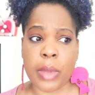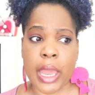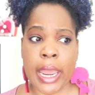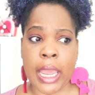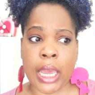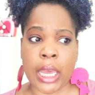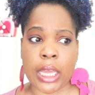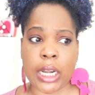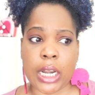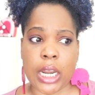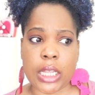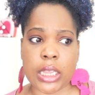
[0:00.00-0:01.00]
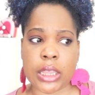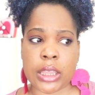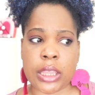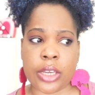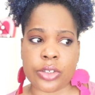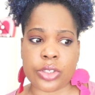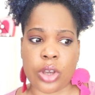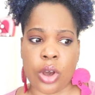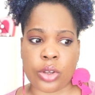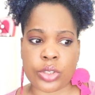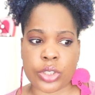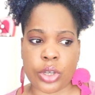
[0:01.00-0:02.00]
And there's
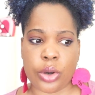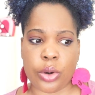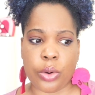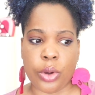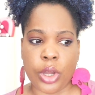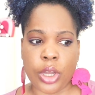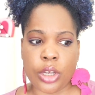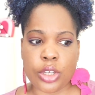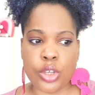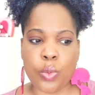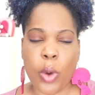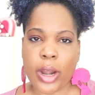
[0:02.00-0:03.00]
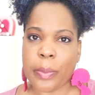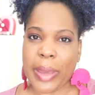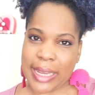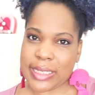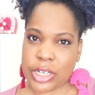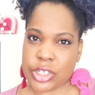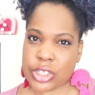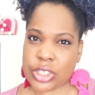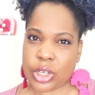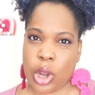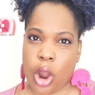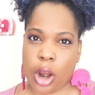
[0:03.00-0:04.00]
also, you want to pay attention to
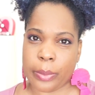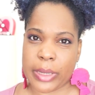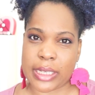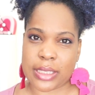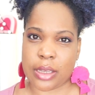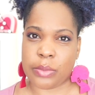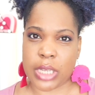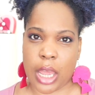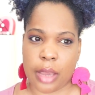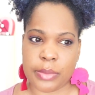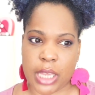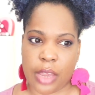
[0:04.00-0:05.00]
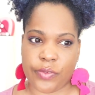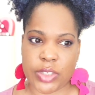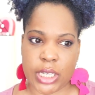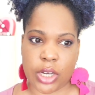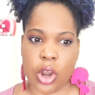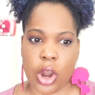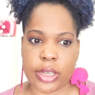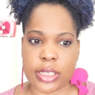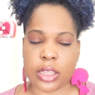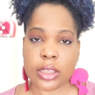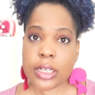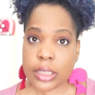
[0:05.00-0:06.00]
the car, because sometimes I've seen cars
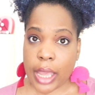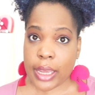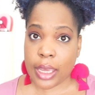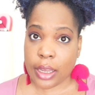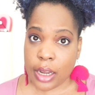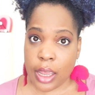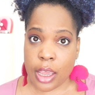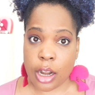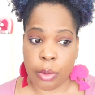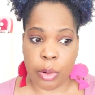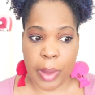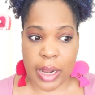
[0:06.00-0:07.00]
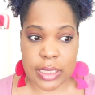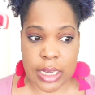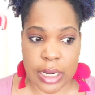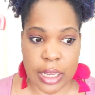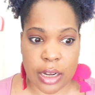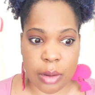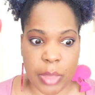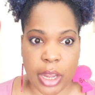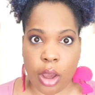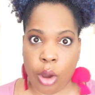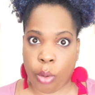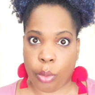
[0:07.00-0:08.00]
that look like it, and I'm about to get in, and I'm like,
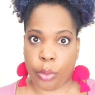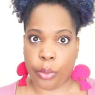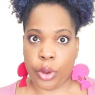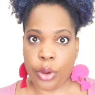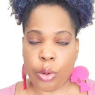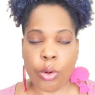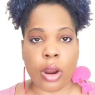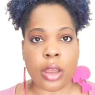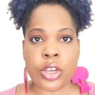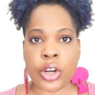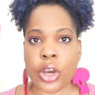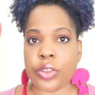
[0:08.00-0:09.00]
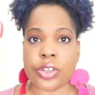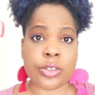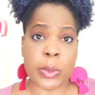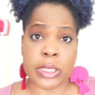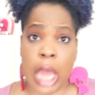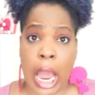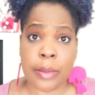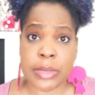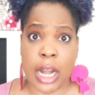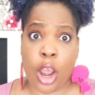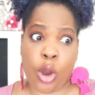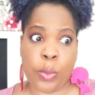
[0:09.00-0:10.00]
oh. Or, you know, there's been times
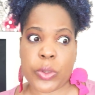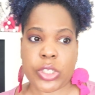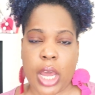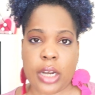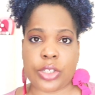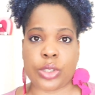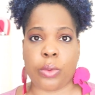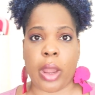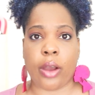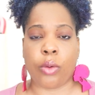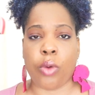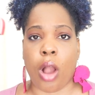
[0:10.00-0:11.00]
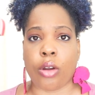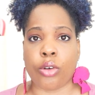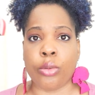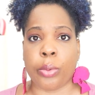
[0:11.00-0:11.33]
that I almost got into the wrong